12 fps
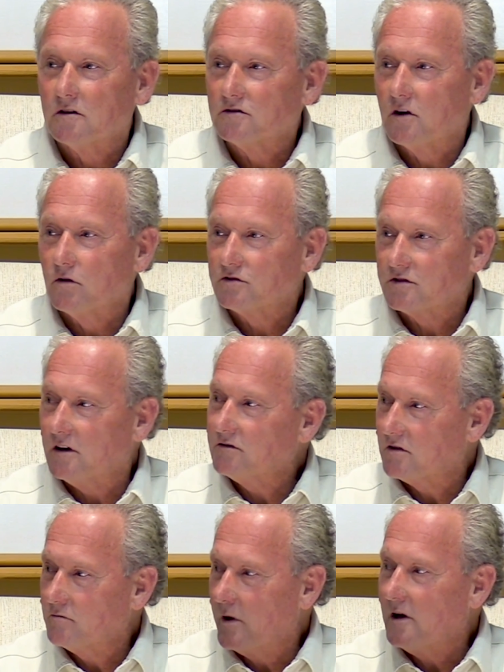There's no
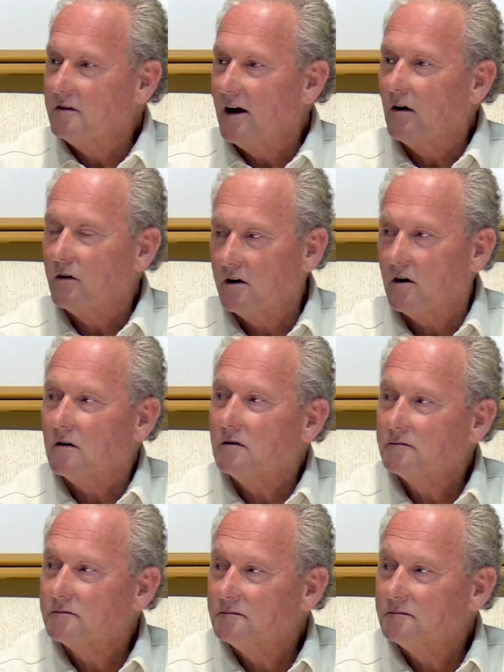sense of being down here.